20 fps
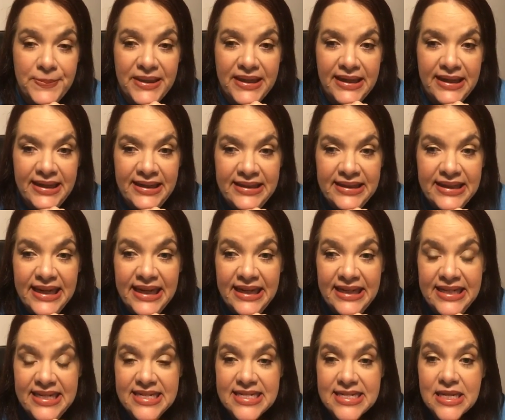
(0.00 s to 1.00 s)
in mind
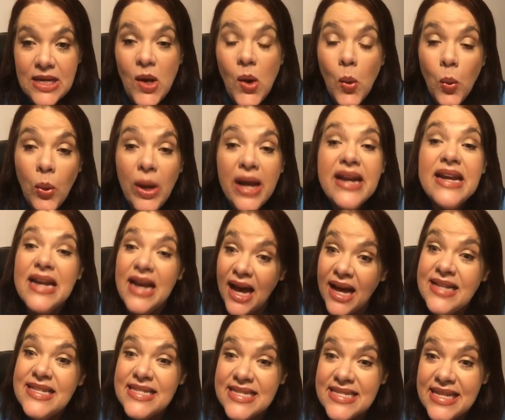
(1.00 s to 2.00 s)
and it's what
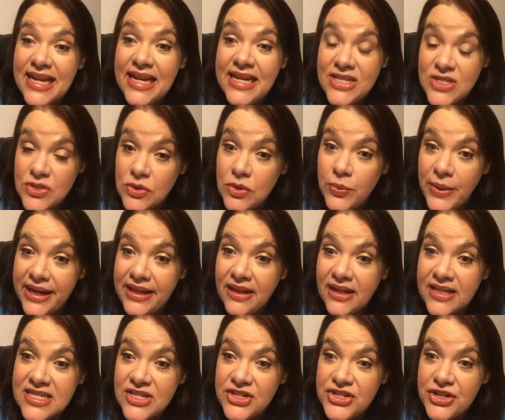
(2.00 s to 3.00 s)
not to say to a weight
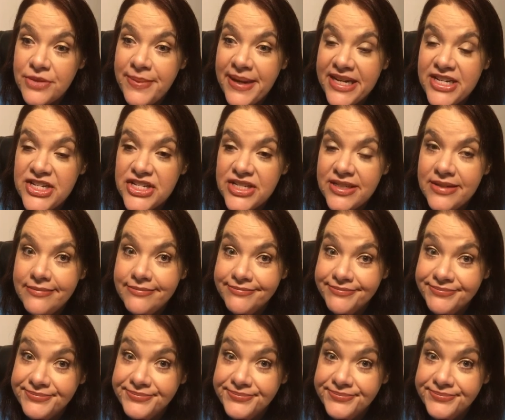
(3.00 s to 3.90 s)
loss surgery patient.